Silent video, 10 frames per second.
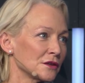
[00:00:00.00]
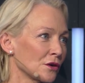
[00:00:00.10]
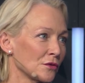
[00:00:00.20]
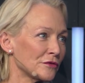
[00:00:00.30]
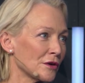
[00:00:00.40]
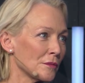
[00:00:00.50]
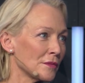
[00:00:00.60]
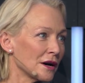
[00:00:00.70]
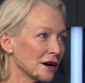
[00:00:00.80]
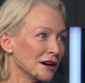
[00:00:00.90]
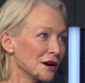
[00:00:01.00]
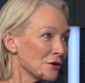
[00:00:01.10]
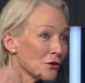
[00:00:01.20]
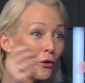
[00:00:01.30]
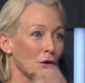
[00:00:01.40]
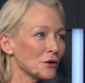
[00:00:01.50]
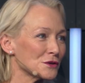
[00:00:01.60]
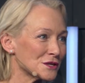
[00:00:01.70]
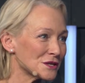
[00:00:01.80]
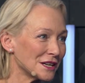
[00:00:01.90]
from the
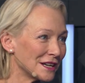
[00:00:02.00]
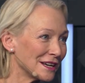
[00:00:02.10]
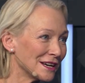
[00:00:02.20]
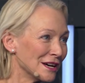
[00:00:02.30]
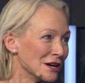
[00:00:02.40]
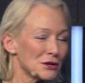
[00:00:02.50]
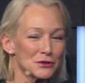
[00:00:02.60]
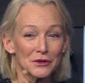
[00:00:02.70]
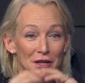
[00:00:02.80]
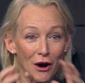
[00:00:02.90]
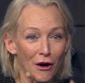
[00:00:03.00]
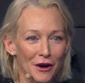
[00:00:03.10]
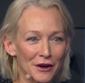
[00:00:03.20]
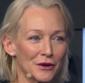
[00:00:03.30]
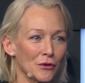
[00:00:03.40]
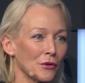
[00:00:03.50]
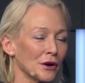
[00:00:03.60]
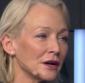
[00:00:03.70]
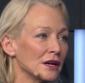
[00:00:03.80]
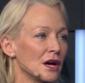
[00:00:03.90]
horse to the car
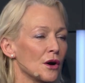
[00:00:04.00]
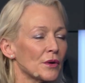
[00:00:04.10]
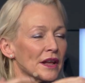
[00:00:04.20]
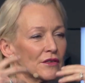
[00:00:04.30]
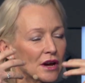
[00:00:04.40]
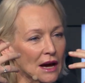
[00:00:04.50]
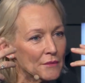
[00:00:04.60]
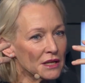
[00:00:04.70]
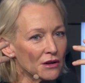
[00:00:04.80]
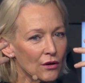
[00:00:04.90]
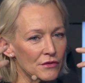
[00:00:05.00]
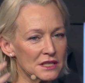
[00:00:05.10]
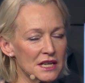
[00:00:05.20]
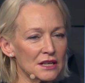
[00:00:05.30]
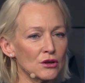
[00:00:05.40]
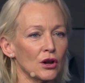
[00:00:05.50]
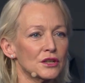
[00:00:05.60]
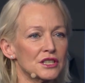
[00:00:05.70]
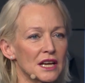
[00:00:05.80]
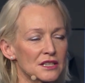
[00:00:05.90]
or whatever. I mean, the
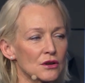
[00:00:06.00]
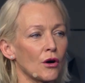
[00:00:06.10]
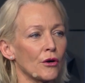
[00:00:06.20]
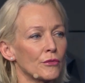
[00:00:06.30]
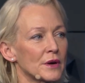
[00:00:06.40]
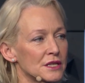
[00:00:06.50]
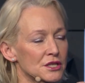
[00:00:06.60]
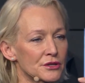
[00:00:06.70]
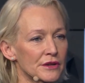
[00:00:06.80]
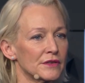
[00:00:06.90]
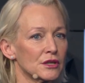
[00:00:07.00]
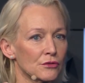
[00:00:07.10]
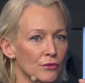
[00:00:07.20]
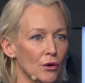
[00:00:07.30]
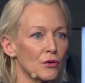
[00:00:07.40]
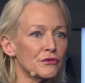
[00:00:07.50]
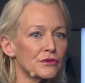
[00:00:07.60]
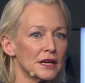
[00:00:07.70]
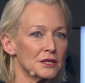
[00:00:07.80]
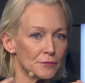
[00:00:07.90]
technology has always driven growth
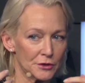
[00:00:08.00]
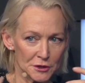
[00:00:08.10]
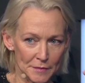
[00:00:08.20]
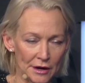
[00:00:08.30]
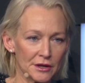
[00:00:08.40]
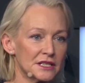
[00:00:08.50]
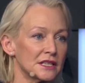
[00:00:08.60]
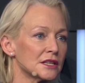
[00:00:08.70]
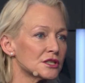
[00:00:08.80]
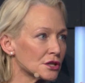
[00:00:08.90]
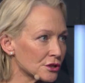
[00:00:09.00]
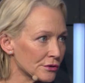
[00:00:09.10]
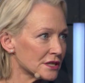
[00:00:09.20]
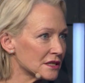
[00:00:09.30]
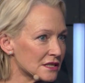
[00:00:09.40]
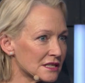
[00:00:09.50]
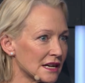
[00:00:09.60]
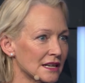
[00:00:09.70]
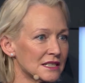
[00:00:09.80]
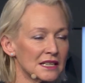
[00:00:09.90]
and prosperity and security in
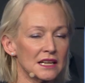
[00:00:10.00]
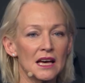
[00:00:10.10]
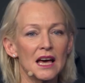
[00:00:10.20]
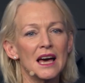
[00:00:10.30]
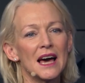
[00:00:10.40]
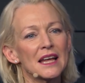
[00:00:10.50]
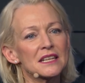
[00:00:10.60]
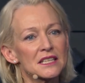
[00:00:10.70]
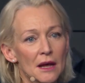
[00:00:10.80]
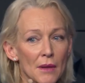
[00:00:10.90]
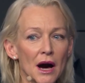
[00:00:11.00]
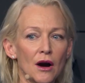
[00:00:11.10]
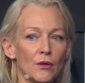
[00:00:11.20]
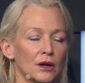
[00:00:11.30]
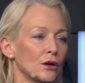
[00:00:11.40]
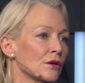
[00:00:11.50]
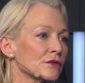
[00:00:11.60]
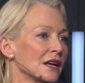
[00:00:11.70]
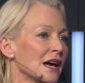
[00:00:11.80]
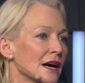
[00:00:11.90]
society. And somehow along
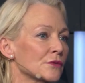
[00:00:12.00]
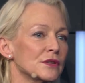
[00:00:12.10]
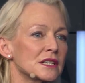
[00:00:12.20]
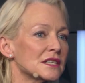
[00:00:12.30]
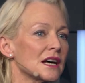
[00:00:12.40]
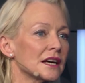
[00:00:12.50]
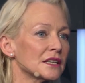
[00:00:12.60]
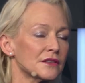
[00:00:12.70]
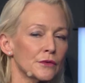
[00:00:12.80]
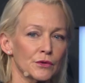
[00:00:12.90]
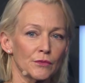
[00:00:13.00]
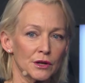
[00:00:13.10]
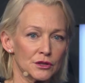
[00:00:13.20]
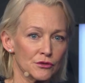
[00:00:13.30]
the line, we decided that we wanted to